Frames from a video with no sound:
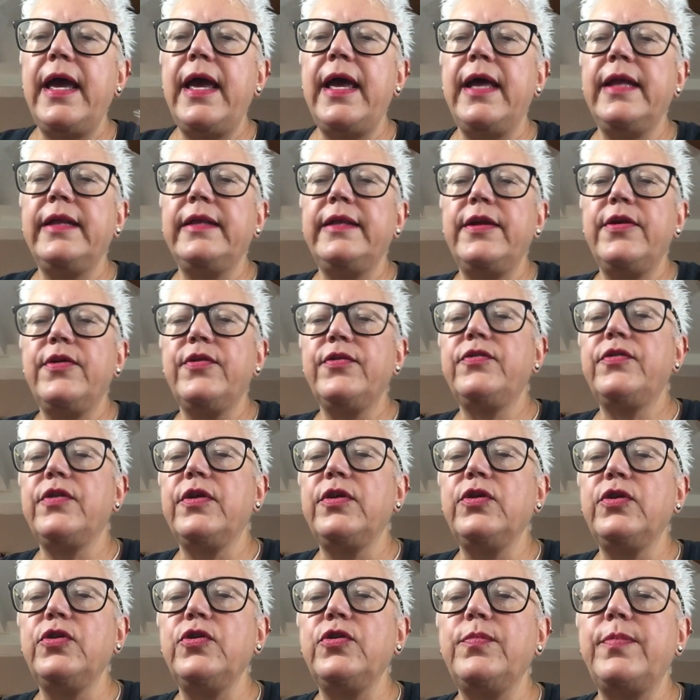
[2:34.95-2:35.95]
and there's the
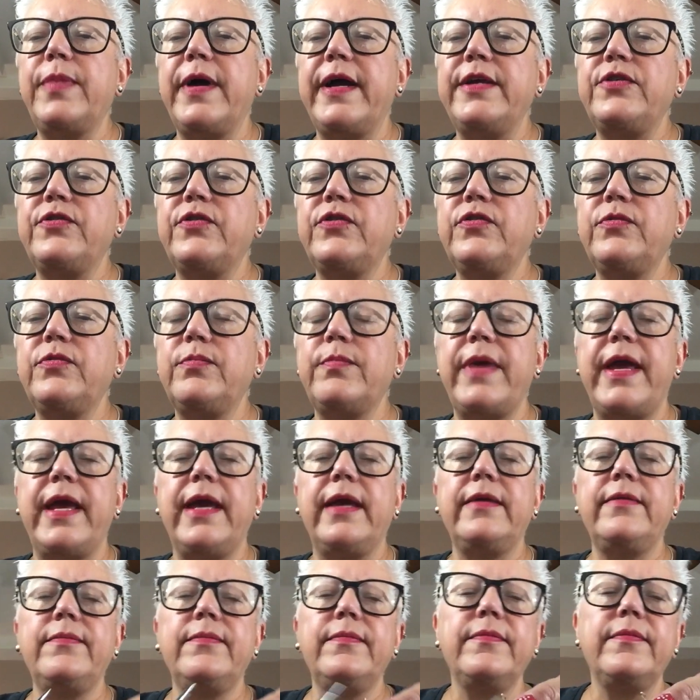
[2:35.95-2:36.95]
loop I just
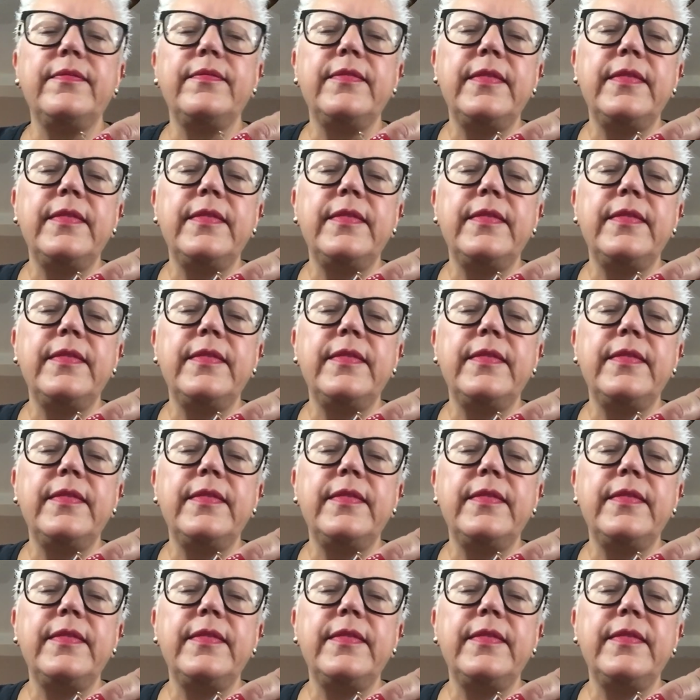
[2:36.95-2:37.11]
made.